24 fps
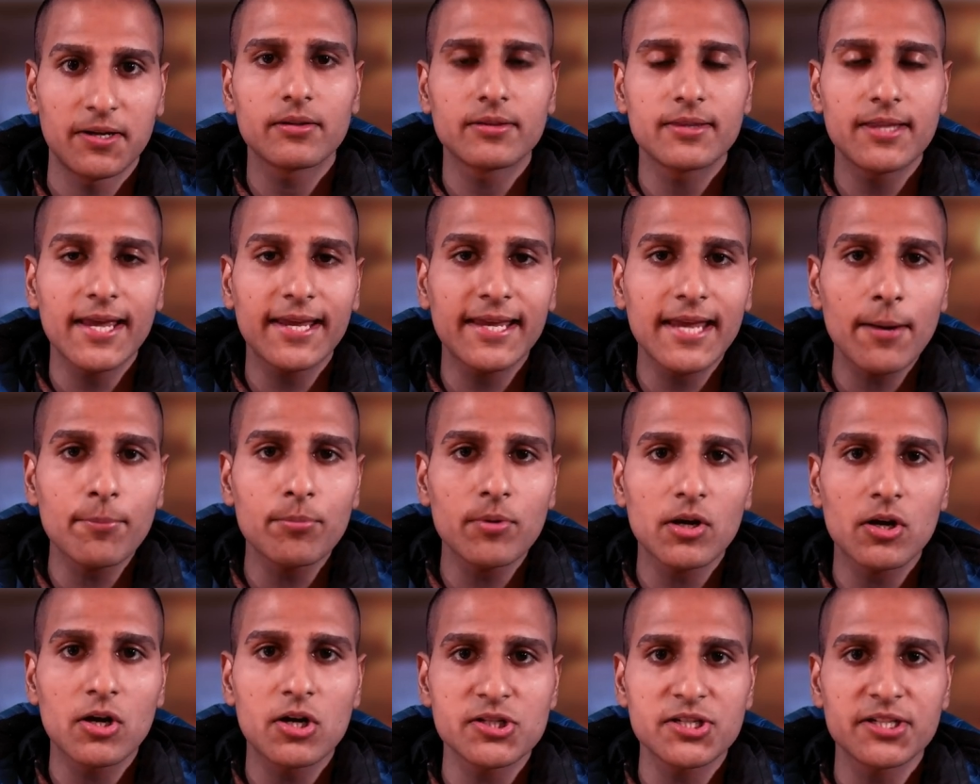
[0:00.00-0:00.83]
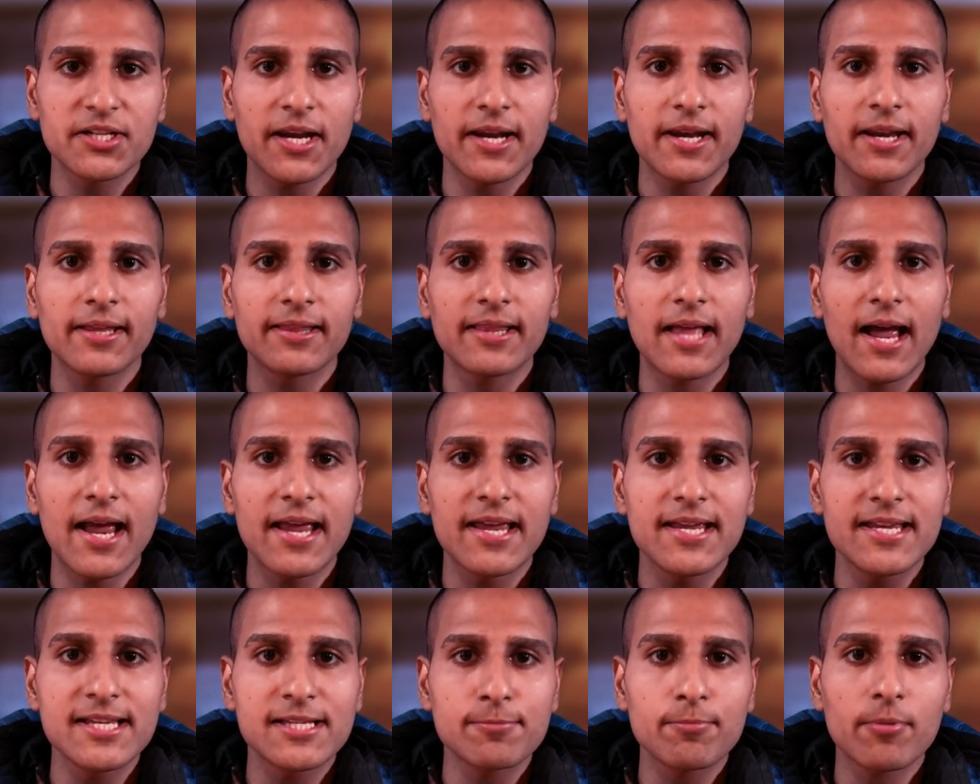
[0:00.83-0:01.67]
They kept regurgitating that
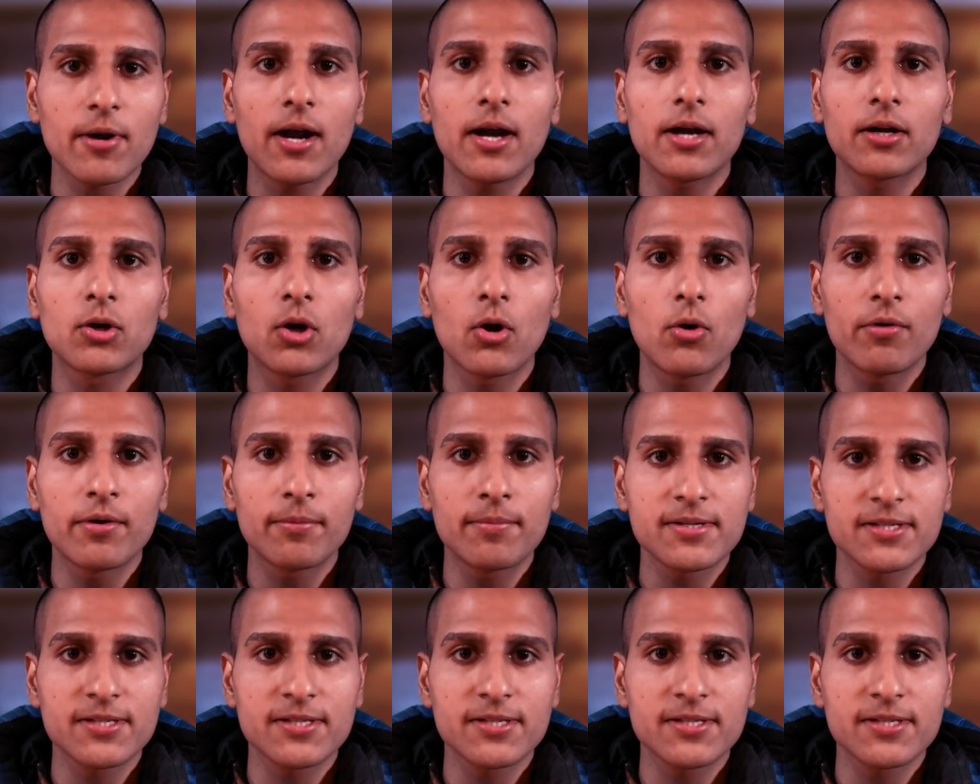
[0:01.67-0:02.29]
he spread COVID